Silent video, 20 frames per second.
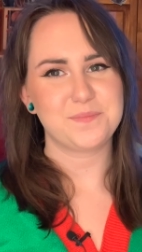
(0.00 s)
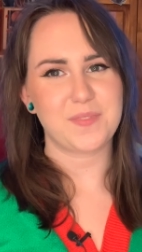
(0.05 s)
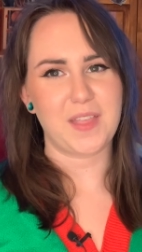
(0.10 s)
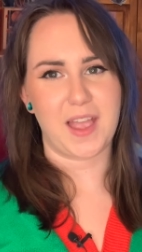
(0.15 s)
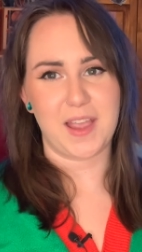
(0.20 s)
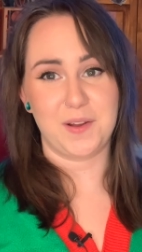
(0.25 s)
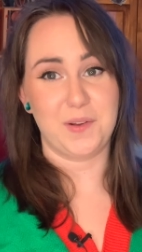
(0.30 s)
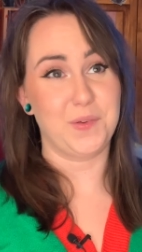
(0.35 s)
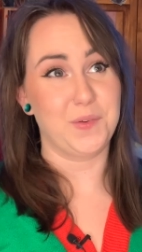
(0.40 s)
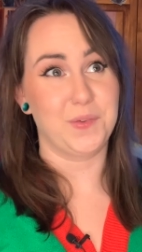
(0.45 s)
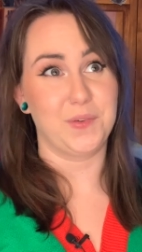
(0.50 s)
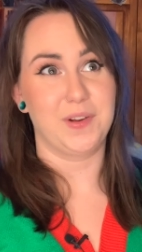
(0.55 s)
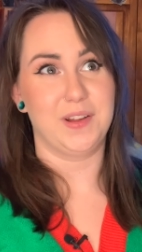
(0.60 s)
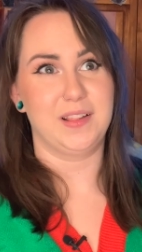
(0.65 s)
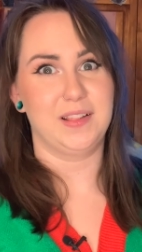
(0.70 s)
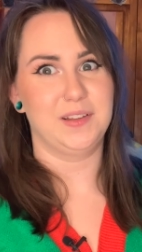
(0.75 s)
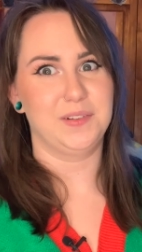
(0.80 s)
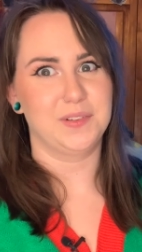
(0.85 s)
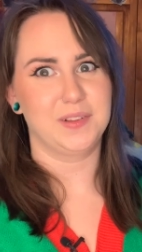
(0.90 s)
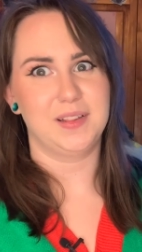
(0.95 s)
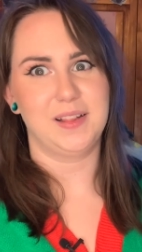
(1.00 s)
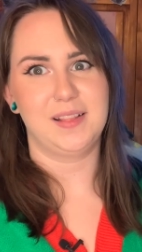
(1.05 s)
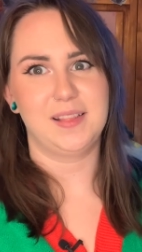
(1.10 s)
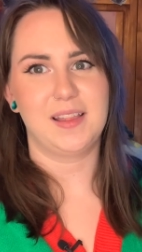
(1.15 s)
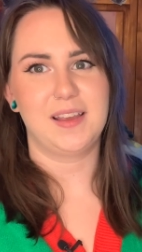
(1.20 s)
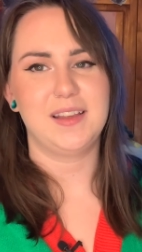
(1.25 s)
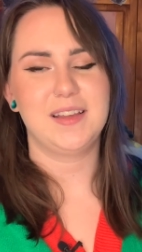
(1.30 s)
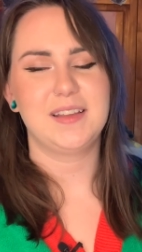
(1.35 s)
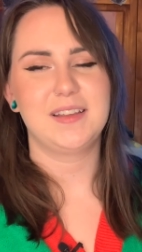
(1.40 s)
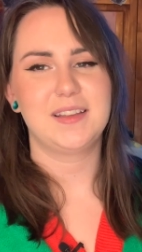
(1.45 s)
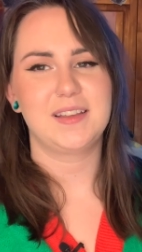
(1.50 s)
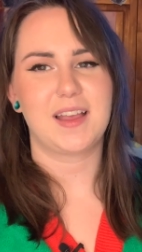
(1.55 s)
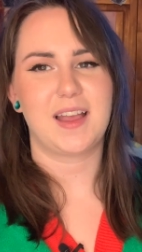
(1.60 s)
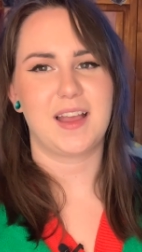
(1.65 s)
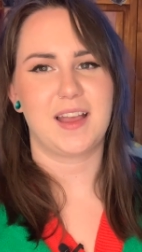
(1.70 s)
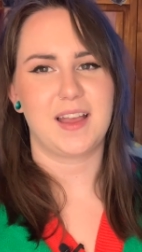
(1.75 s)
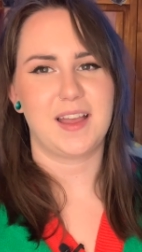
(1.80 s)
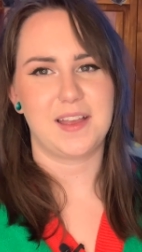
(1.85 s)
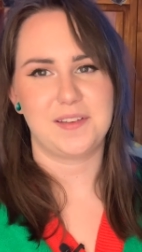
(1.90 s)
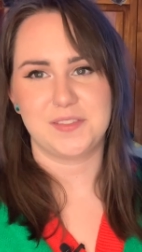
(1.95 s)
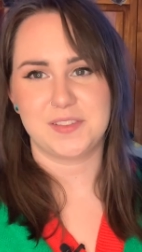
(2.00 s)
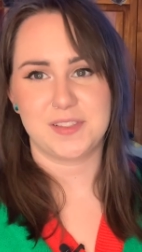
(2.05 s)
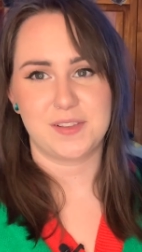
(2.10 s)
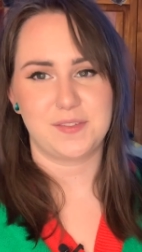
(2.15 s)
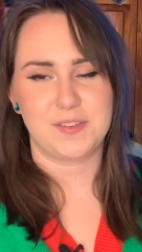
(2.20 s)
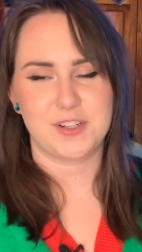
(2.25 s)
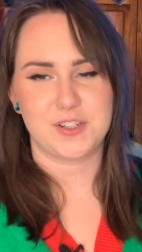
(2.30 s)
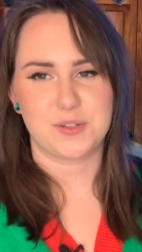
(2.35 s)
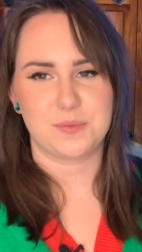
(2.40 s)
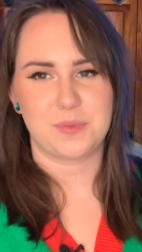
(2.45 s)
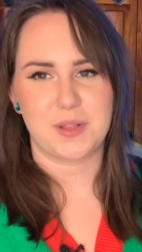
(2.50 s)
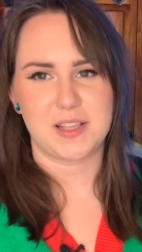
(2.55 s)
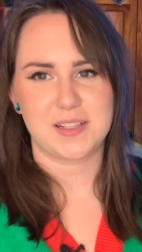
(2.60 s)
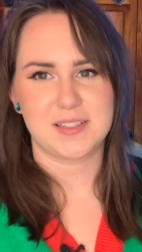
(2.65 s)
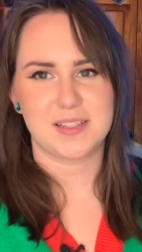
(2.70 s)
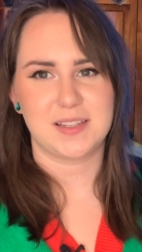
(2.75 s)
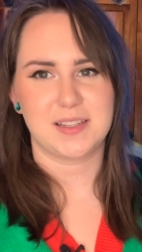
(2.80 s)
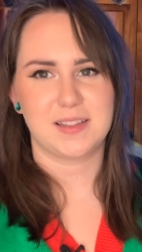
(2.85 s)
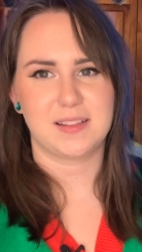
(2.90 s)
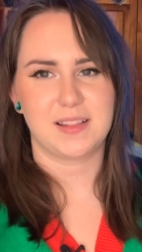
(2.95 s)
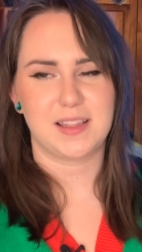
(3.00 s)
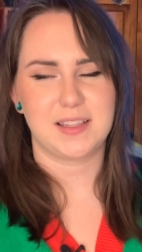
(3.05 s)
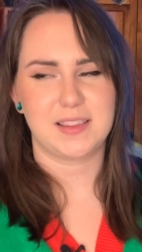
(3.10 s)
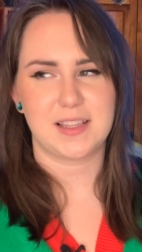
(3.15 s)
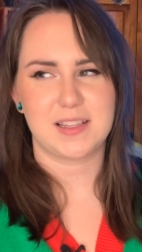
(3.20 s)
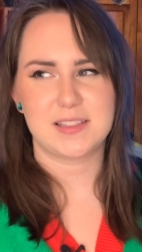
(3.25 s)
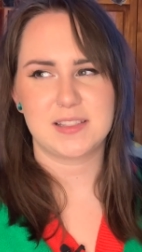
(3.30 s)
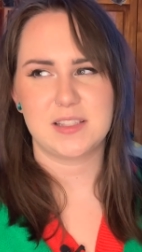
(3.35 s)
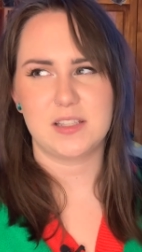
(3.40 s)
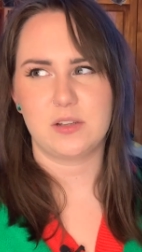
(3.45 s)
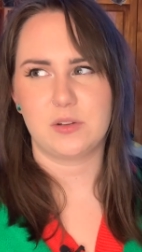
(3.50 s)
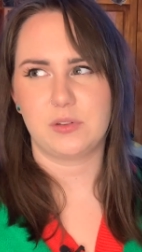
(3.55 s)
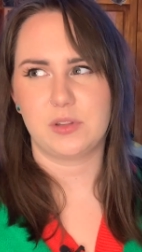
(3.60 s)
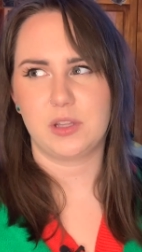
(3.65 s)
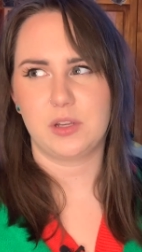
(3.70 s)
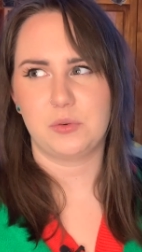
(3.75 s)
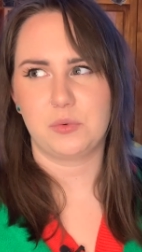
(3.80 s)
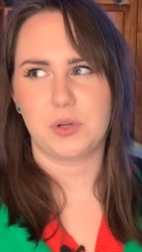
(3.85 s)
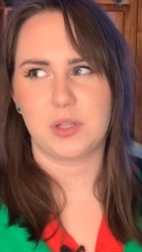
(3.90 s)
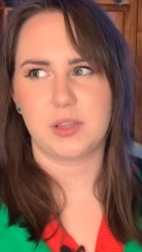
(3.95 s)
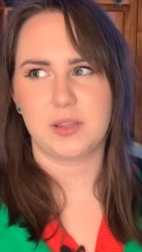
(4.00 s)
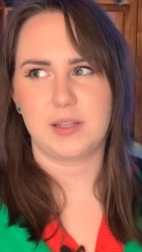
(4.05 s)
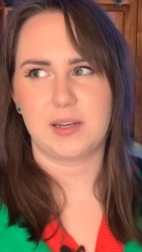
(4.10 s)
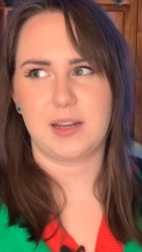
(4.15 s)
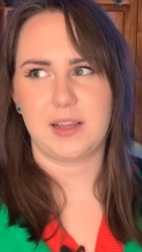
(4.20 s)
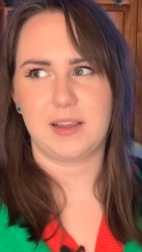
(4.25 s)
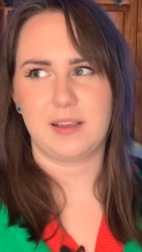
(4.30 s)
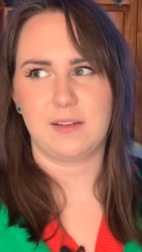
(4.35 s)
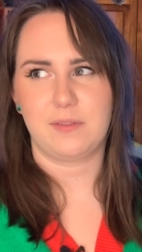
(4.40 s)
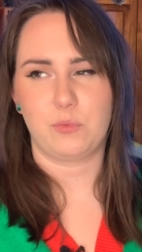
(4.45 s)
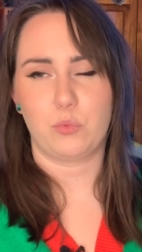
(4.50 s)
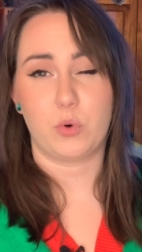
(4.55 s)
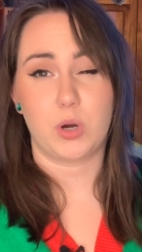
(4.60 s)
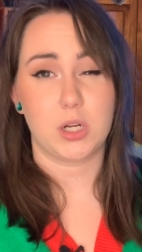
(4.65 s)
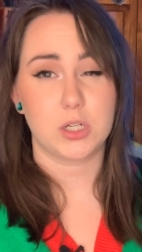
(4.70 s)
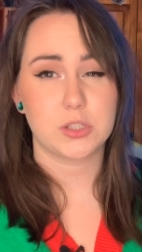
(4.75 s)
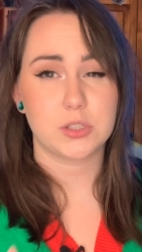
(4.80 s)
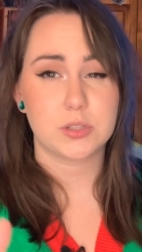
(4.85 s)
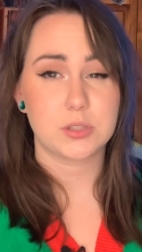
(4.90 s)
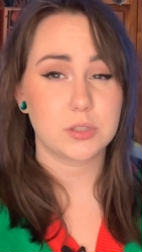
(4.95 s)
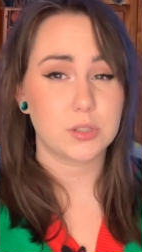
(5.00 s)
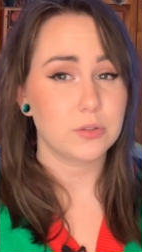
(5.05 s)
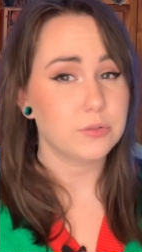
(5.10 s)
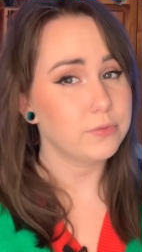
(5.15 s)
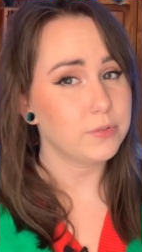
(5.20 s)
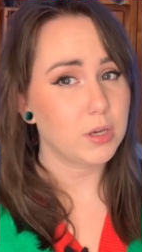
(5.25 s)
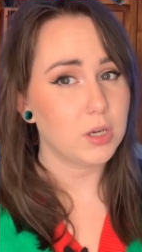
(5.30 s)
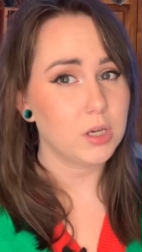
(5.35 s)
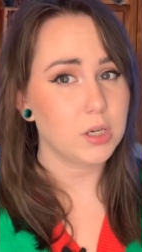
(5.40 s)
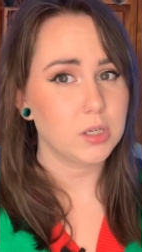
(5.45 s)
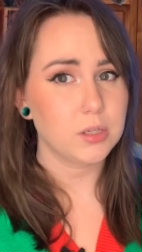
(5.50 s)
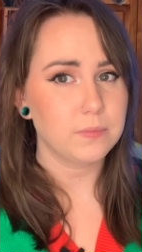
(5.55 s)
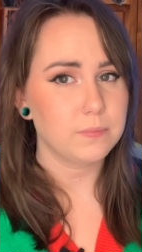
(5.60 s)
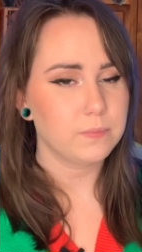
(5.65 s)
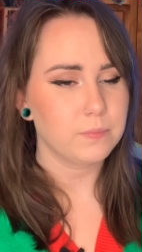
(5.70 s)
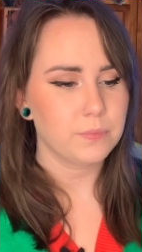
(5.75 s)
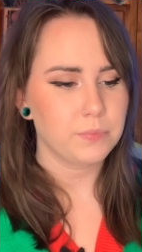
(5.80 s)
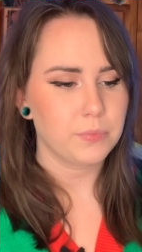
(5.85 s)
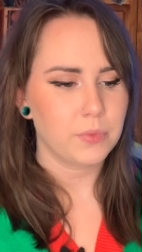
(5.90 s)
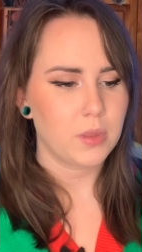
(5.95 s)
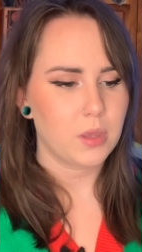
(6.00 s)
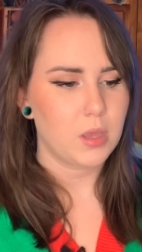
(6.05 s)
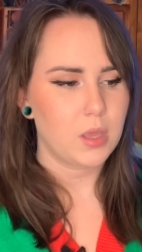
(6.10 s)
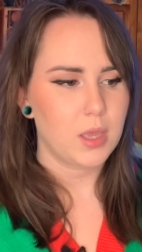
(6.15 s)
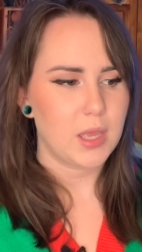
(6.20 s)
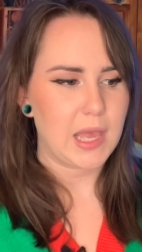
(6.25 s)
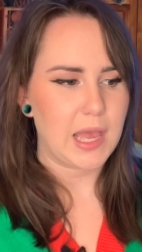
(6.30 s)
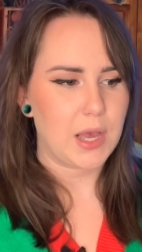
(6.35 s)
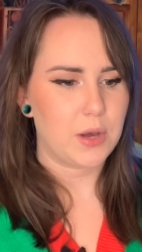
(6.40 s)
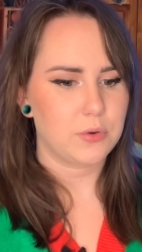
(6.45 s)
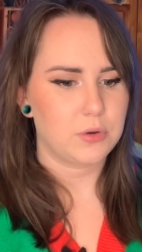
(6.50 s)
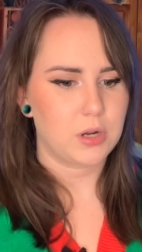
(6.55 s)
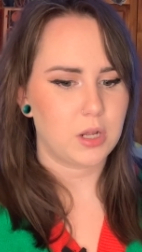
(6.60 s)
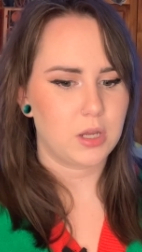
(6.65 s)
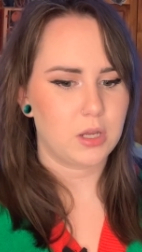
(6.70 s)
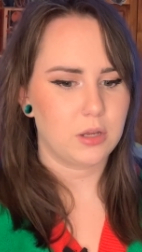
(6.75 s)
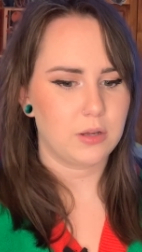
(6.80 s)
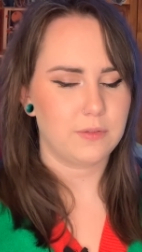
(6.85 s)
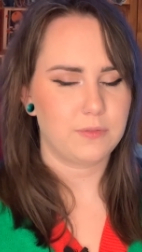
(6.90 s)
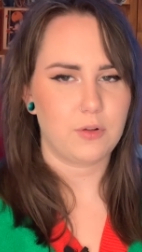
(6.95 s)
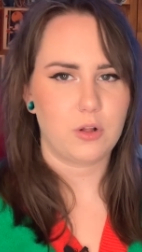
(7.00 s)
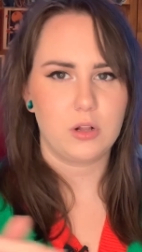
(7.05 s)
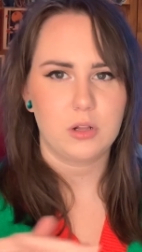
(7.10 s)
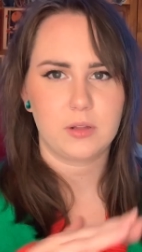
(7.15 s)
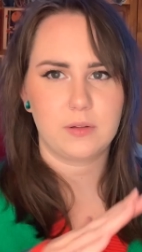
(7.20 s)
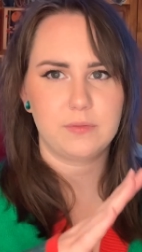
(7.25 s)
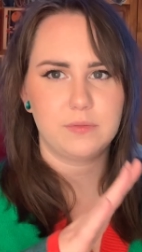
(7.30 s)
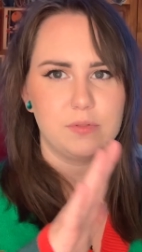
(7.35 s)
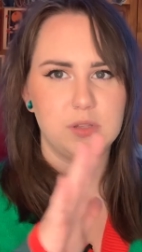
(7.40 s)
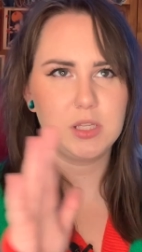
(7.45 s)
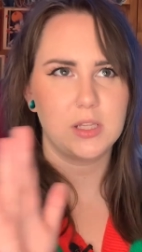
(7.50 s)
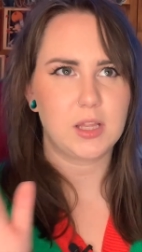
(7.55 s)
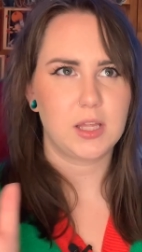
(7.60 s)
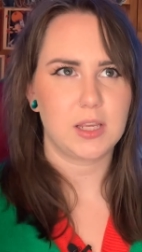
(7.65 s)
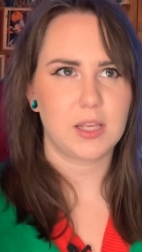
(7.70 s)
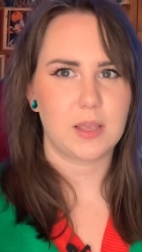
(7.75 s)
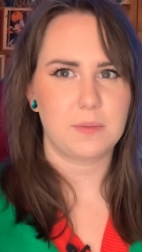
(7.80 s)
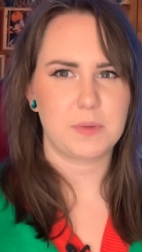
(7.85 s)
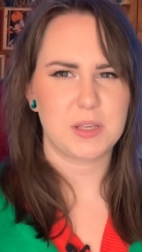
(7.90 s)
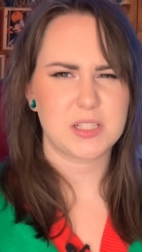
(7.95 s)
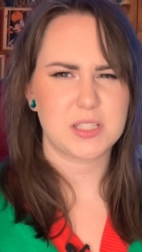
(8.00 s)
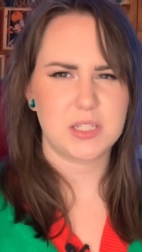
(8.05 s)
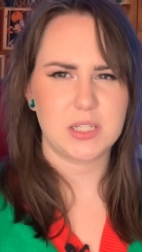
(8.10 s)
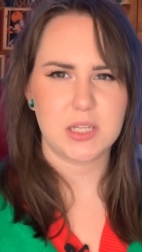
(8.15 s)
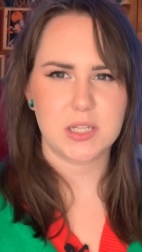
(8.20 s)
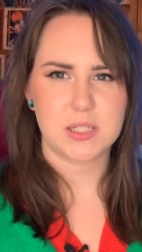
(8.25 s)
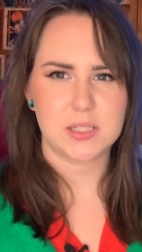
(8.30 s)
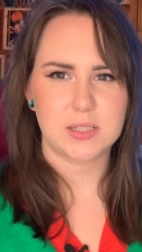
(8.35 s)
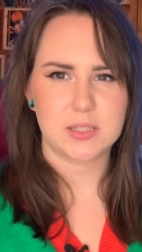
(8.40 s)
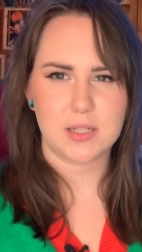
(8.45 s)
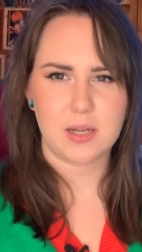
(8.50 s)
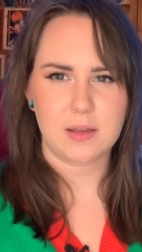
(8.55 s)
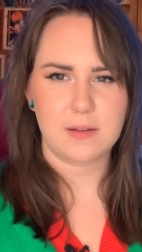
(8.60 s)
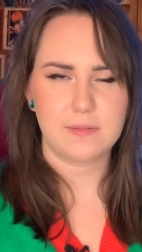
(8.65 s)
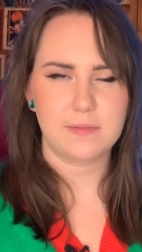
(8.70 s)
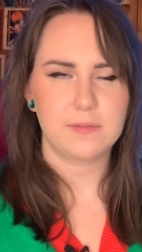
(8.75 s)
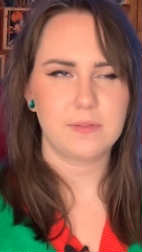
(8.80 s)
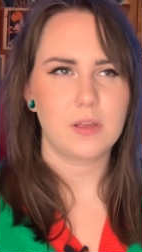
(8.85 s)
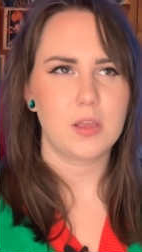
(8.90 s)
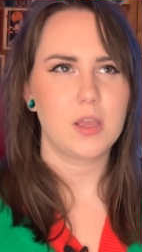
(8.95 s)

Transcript: I really, really like uh, Heaven's Official Blessing. Like, that's the only one that I have watched so far out of all of the like MXTX stuff.